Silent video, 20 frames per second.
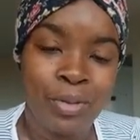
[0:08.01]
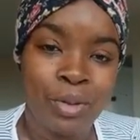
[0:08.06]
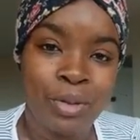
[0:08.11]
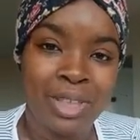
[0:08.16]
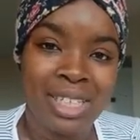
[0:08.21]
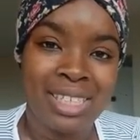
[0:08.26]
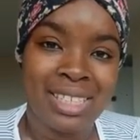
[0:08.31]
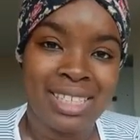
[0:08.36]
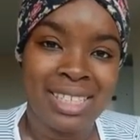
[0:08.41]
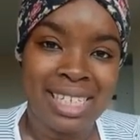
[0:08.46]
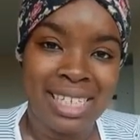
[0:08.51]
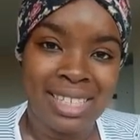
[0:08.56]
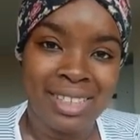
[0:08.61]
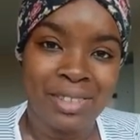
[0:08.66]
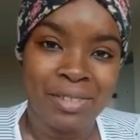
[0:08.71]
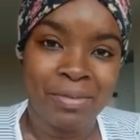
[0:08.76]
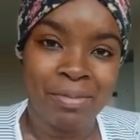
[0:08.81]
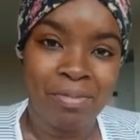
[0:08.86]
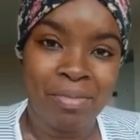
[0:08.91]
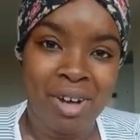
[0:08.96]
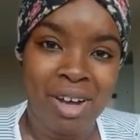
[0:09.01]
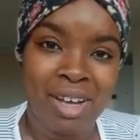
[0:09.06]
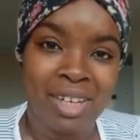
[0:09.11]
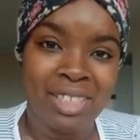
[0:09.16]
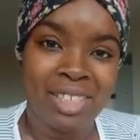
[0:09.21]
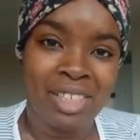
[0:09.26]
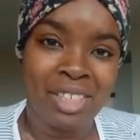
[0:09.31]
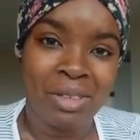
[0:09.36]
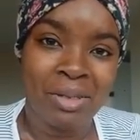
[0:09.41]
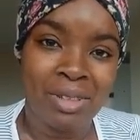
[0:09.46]
for the 6th of
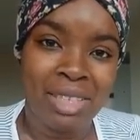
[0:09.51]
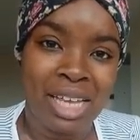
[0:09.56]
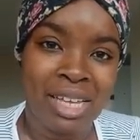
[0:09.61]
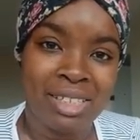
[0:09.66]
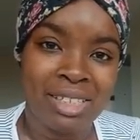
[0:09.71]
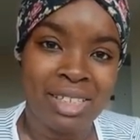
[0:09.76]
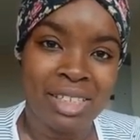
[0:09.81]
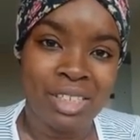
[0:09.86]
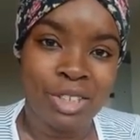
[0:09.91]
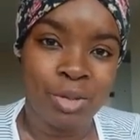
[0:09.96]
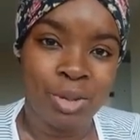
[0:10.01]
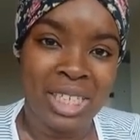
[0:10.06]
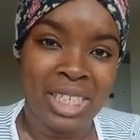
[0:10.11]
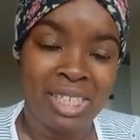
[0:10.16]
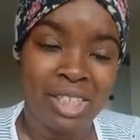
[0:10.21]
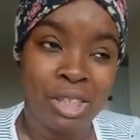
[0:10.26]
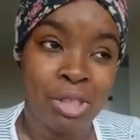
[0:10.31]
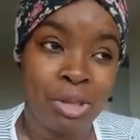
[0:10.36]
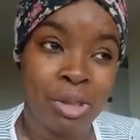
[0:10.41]
March 2022,